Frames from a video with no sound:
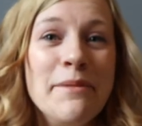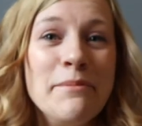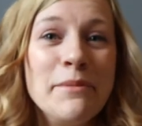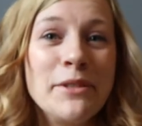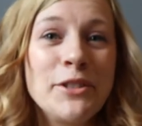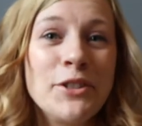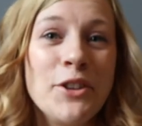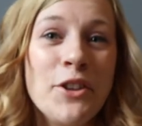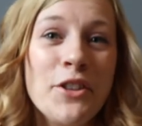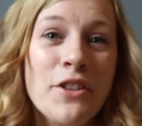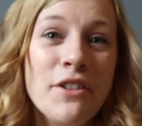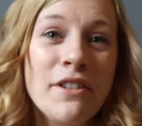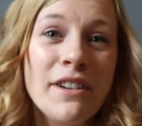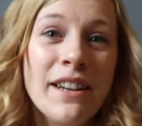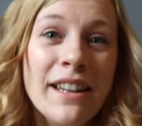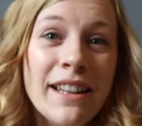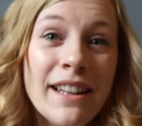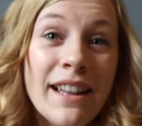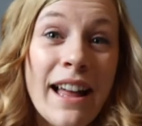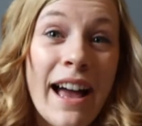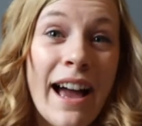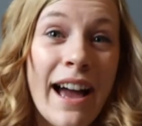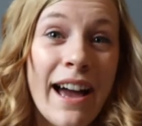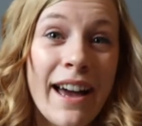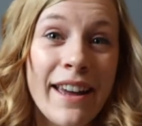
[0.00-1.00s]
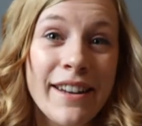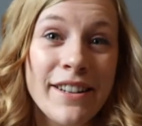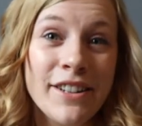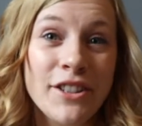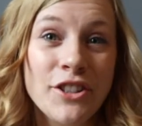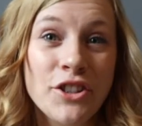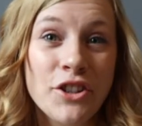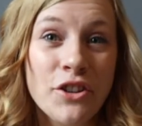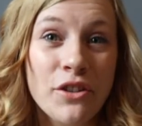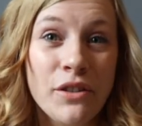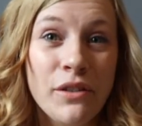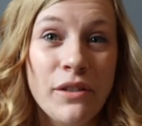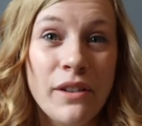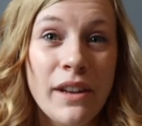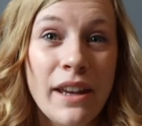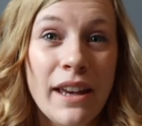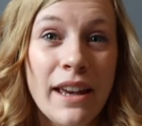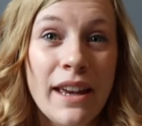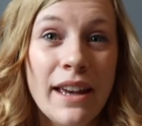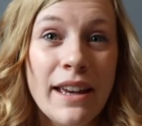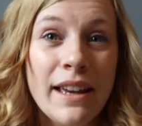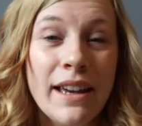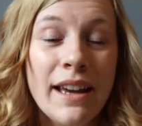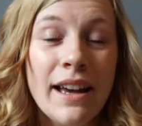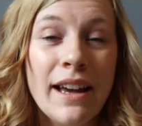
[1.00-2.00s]
So they're a little harder to
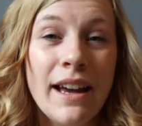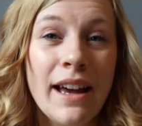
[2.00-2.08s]
create